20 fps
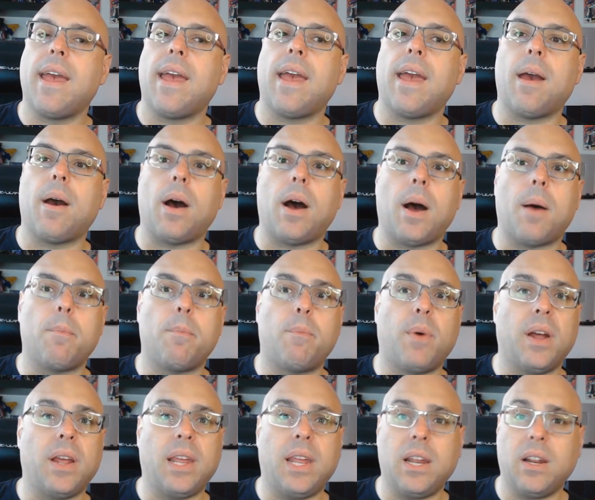
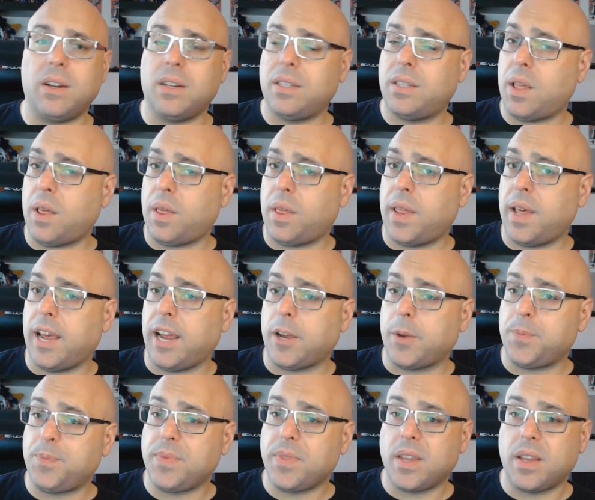But here's the
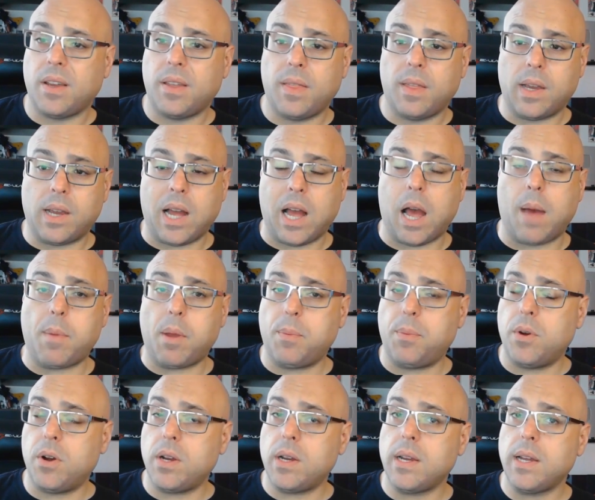thing. The comic
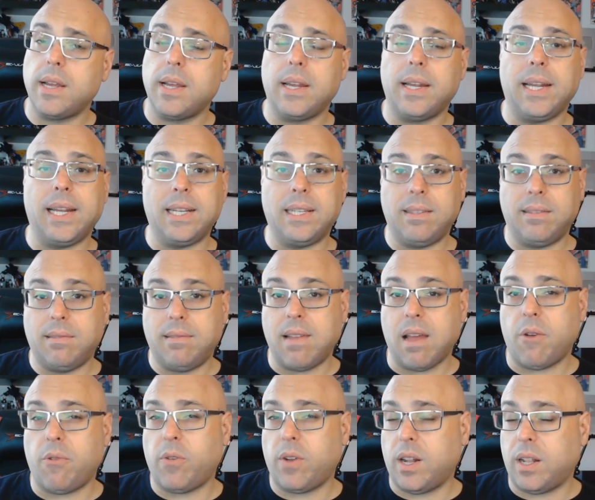book is
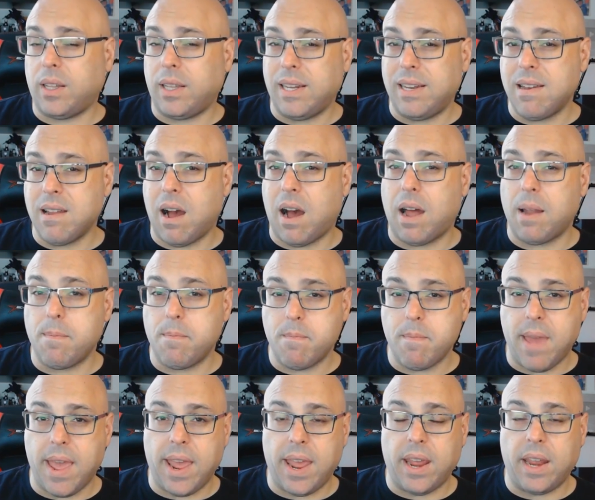definitely not
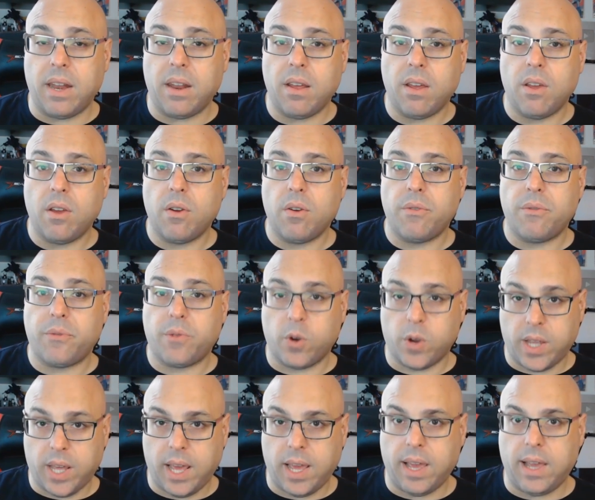made for
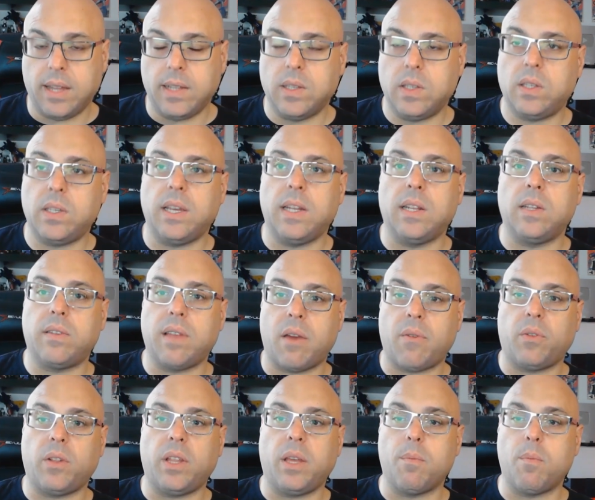kids. It is
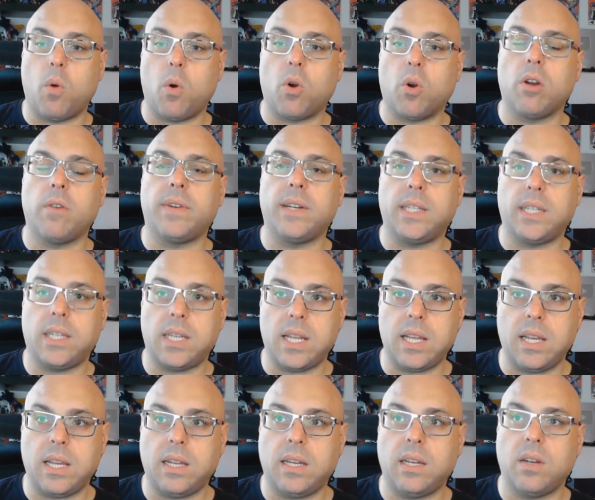definitely more of a
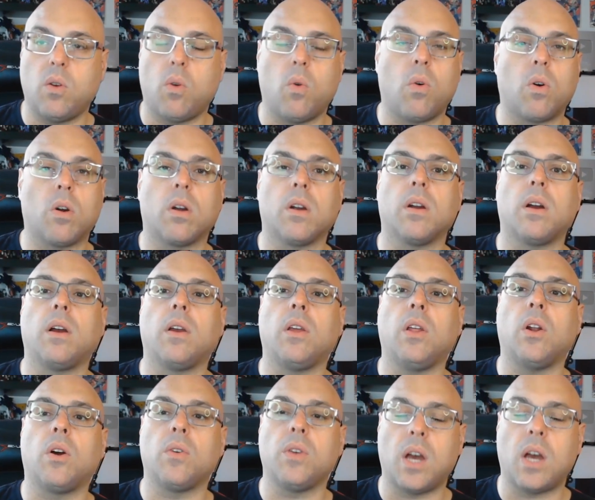teen or,
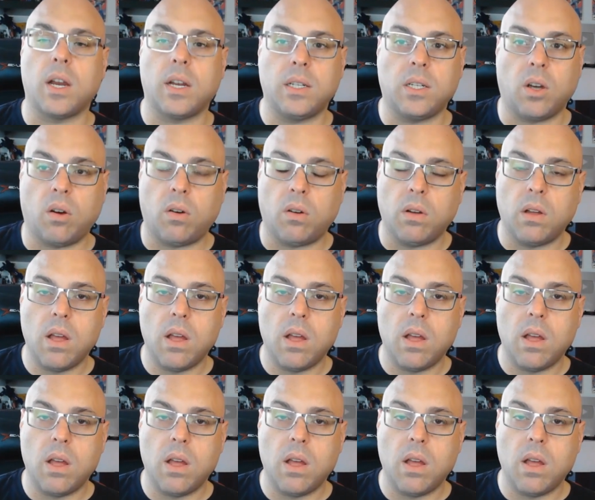young adult